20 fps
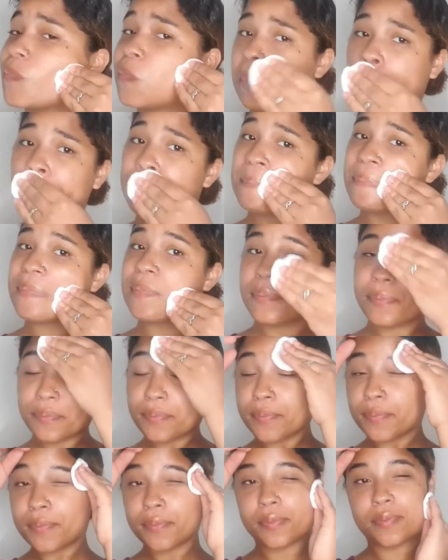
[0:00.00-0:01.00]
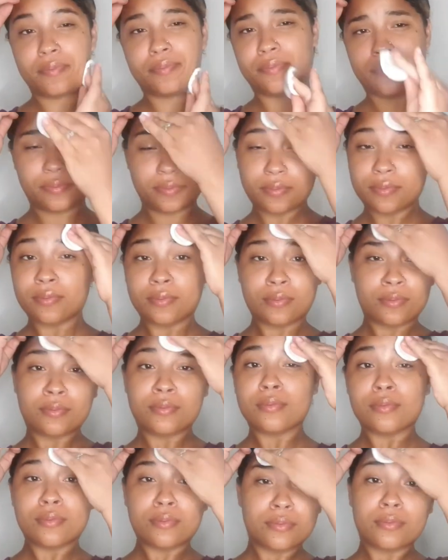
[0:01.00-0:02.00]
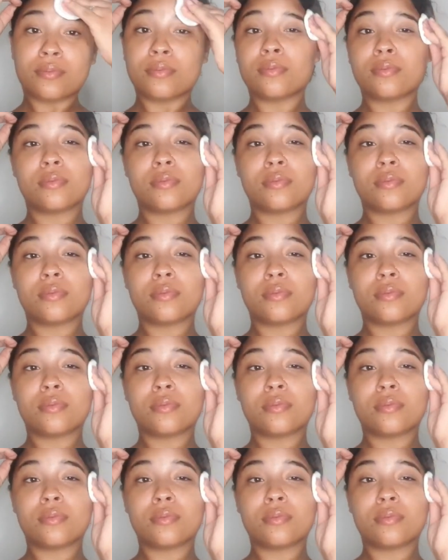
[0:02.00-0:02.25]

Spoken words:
'Cause I've been searching and